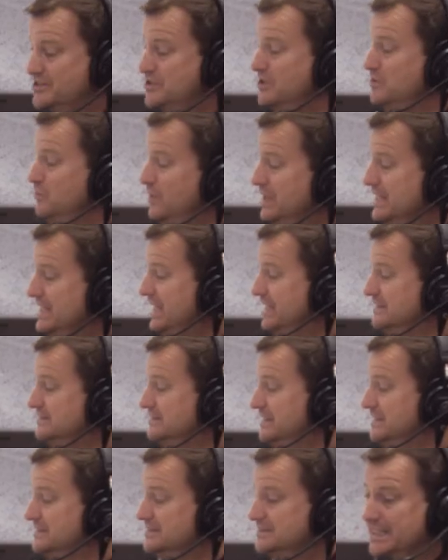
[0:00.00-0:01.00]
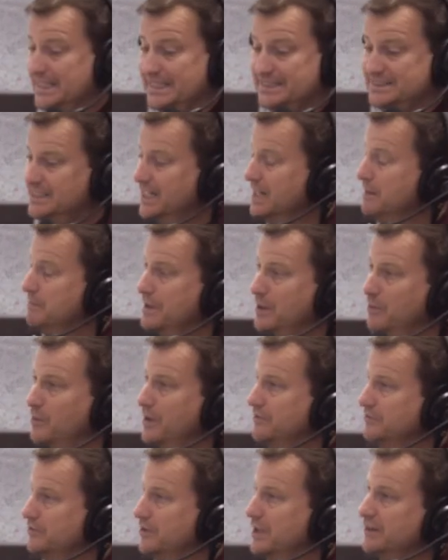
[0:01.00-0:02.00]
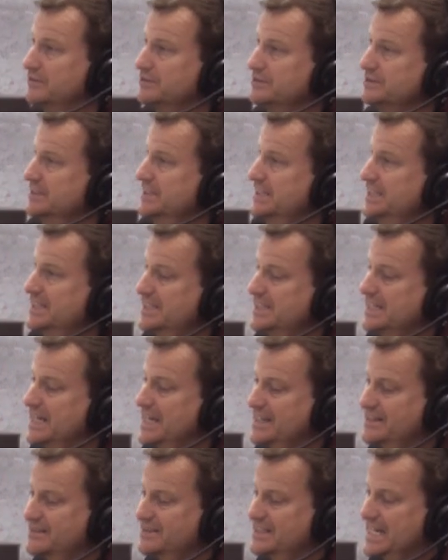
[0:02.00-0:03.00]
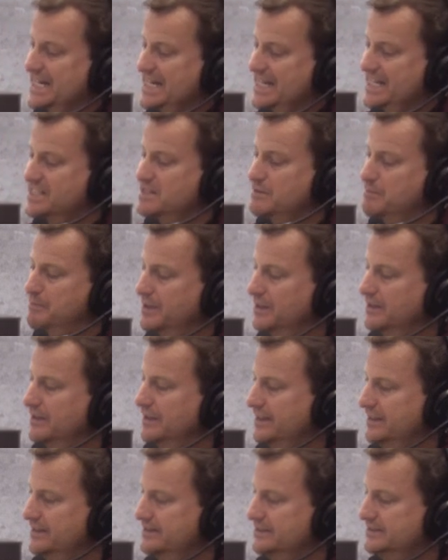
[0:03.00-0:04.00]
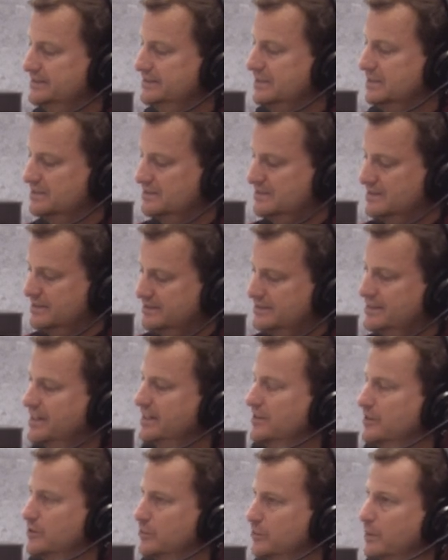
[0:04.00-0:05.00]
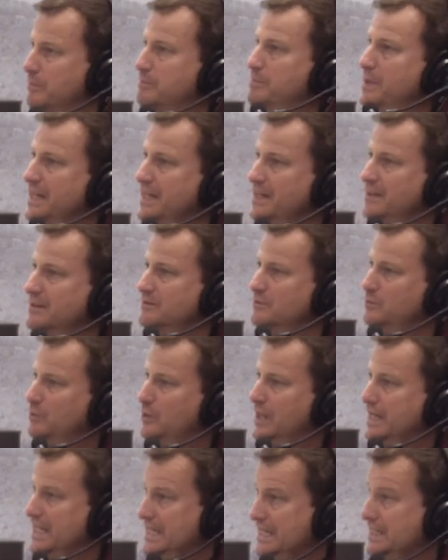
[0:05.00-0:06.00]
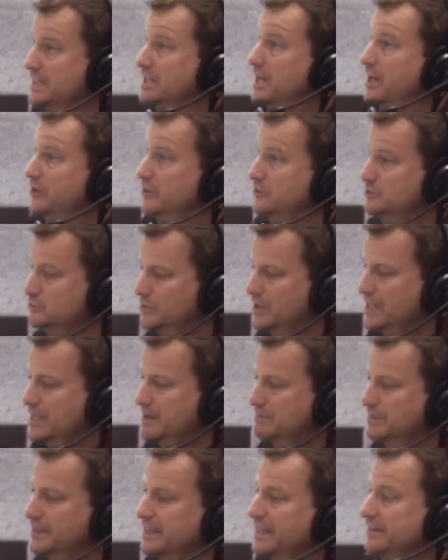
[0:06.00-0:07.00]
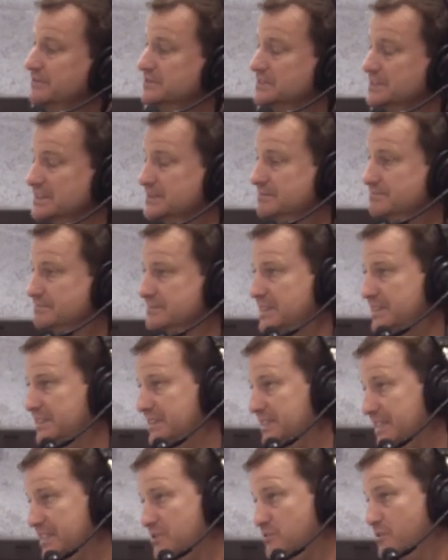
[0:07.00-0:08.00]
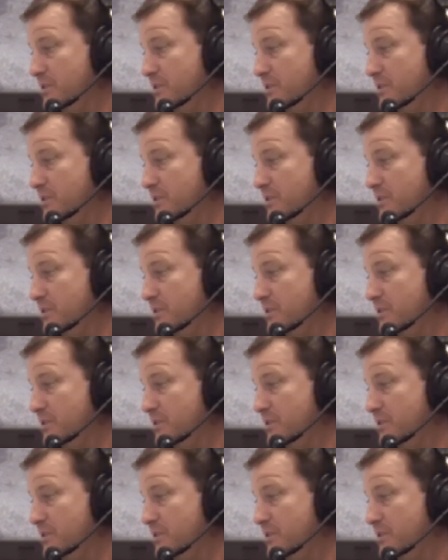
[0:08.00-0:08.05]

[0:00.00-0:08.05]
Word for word: certain way he does things, and he's done them that way forever. And and his ability to just continue to repeat what he knows, what he believes in, uh, has